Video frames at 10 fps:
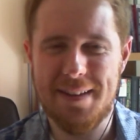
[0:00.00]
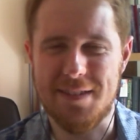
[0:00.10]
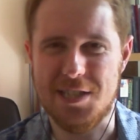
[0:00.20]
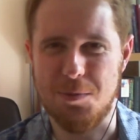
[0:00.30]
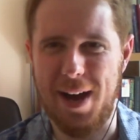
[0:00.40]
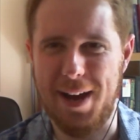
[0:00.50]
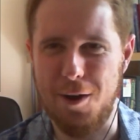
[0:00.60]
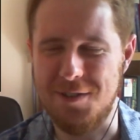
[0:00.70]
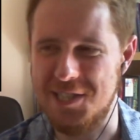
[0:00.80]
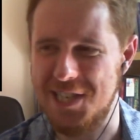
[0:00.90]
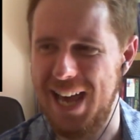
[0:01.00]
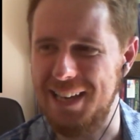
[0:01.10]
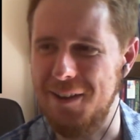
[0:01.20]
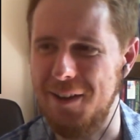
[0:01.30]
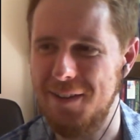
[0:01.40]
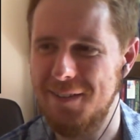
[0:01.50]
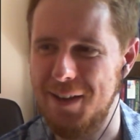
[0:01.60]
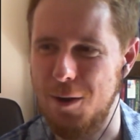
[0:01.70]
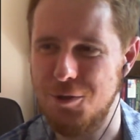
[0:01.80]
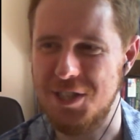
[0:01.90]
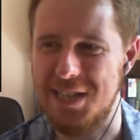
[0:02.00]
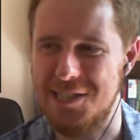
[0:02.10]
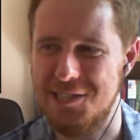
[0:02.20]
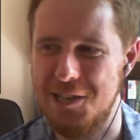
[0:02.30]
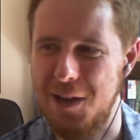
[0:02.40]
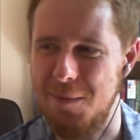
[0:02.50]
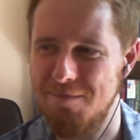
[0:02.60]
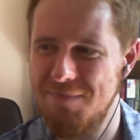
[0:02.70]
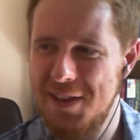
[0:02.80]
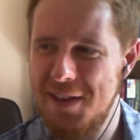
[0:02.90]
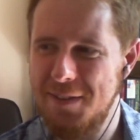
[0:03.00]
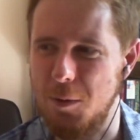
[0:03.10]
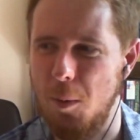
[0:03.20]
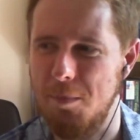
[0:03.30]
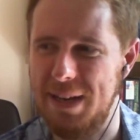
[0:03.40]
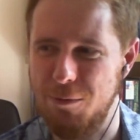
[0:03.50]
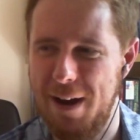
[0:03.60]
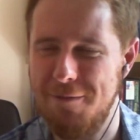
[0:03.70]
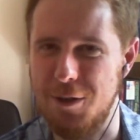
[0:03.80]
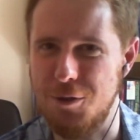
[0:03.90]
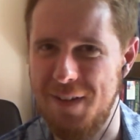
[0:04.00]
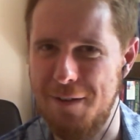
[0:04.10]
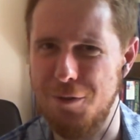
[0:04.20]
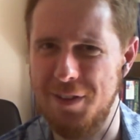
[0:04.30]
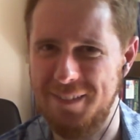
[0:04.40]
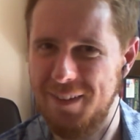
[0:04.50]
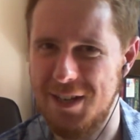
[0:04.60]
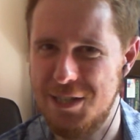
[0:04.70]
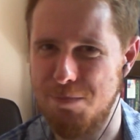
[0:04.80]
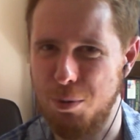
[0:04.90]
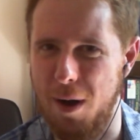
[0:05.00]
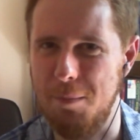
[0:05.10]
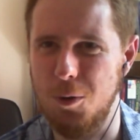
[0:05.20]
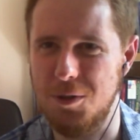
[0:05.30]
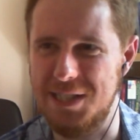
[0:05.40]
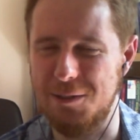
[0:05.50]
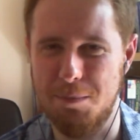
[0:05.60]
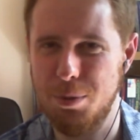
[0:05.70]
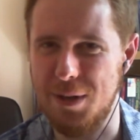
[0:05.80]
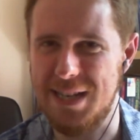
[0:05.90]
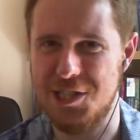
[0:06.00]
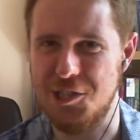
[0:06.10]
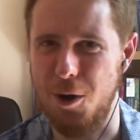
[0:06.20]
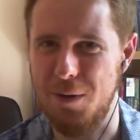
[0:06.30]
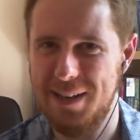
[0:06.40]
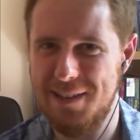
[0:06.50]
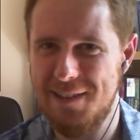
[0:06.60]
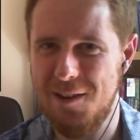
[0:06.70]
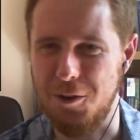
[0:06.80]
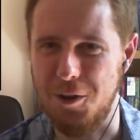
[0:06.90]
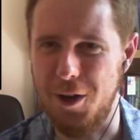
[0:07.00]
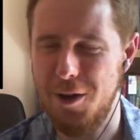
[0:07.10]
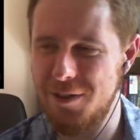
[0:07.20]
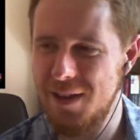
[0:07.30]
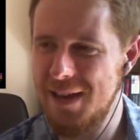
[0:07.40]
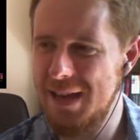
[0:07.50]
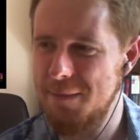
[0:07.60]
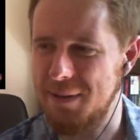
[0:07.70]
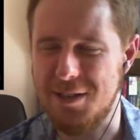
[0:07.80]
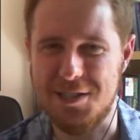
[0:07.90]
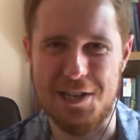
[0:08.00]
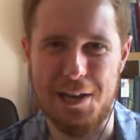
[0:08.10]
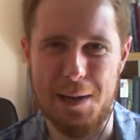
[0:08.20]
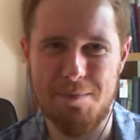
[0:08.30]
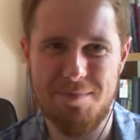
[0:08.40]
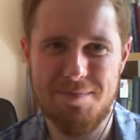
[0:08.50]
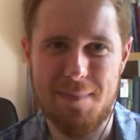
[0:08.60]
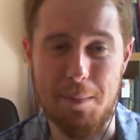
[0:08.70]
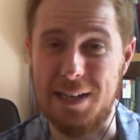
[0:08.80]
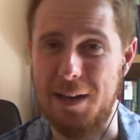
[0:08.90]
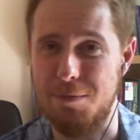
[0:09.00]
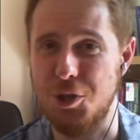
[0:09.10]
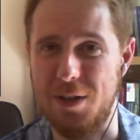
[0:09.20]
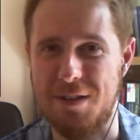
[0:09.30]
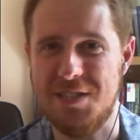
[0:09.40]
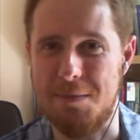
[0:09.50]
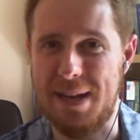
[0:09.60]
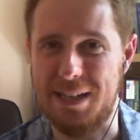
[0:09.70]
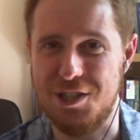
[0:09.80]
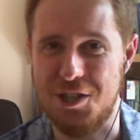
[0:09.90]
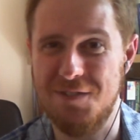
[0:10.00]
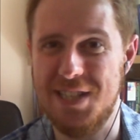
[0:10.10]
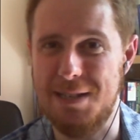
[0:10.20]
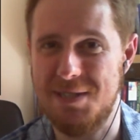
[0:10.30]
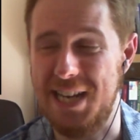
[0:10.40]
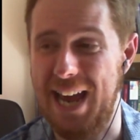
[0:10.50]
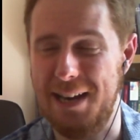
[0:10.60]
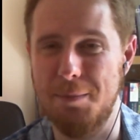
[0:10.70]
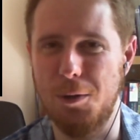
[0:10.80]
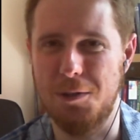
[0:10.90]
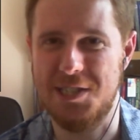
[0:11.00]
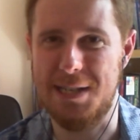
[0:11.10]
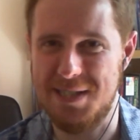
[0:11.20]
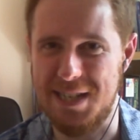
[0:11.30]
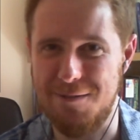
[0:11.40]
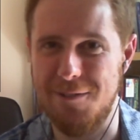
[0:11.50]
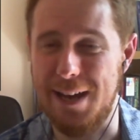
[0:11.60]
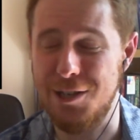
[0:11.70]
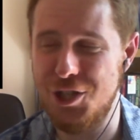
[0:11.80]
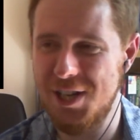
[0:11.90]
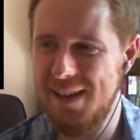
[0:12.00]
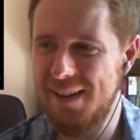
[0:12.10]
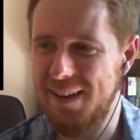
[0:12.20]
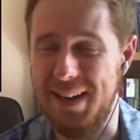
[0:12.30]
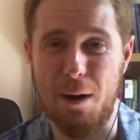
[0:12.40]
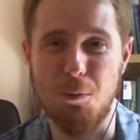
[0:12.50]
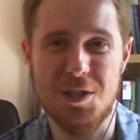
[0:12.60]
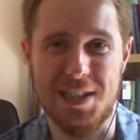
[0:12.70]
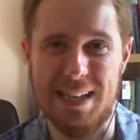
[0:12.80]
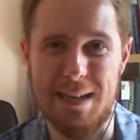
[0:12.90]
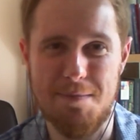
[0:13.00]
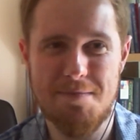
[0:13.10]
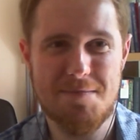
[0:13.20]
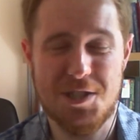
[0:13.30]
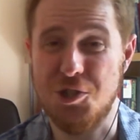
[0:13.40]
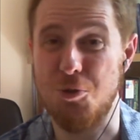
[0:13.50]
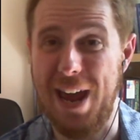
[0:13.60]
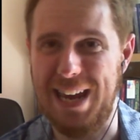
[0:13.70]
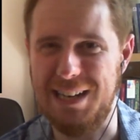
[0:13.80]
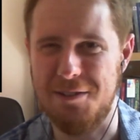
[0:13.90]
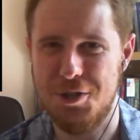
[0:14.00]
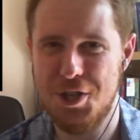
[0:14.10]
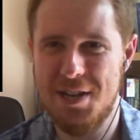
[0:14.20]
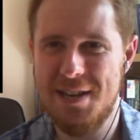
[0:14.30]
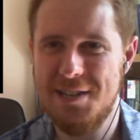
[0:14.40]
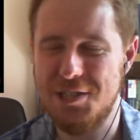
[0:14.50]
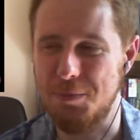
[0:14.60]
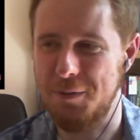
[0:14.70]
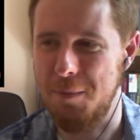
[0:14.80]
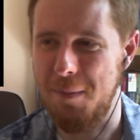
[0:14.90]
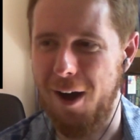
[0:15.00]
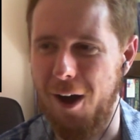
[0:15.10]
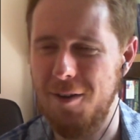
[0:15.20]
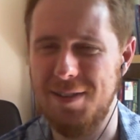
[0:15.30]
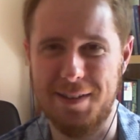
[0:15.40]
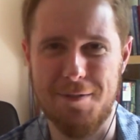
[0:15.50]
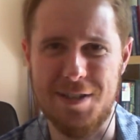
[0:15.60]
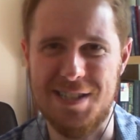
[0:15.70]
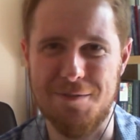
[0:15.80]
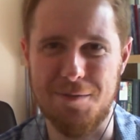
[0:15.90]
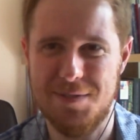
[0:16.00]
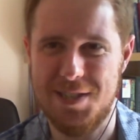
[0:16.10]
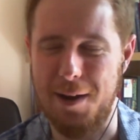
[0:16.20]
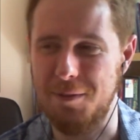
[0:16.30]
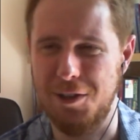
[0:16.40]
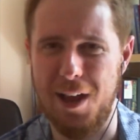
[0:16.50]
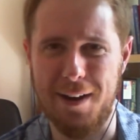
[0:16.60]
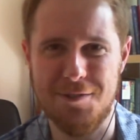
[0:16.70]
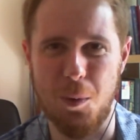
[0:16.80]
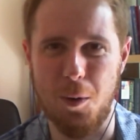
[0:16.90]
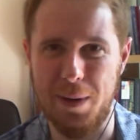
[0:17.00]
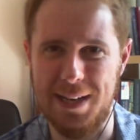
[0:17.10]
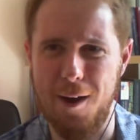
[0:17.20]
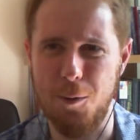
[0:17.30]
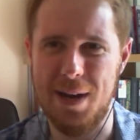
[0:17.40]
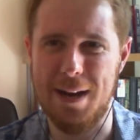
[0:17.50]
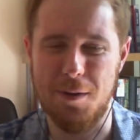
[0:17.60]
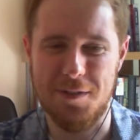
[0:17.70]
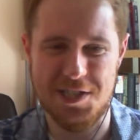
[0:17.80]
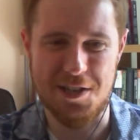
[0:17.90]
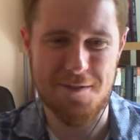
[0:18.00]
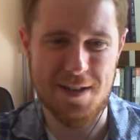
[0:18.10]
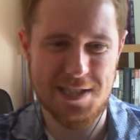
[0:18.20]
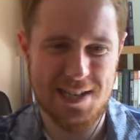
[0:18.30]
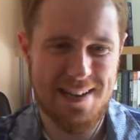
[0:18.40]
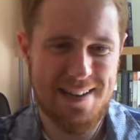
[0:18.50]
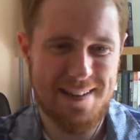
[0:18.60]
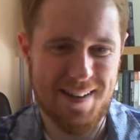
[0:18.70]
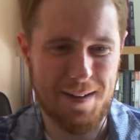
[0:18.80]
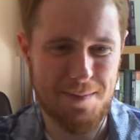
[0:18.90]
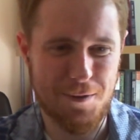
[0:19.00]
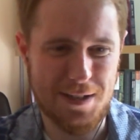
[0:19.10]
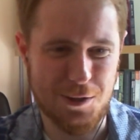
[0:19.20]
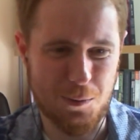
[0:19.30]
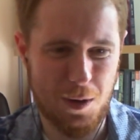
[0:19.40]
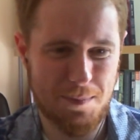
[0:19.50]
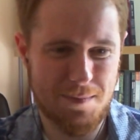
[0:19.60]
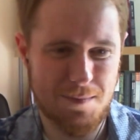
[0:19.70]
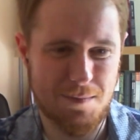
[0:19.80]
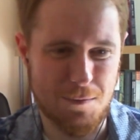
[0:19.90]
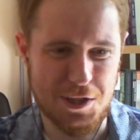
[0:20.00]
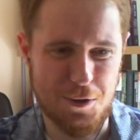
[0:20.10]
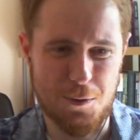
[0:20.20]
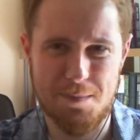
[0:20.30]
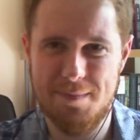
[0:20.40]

this is why I often say that the ocean is the one big refuge of everything that is primordial and prehistoric on Earth. Because, I'm sure you've seen pictures of deep-sea animals, deep-sea fish, and how utterly strange some of them are, like a very different type of life to what we know here on the surface. Okay, 3, 2, 1, resume.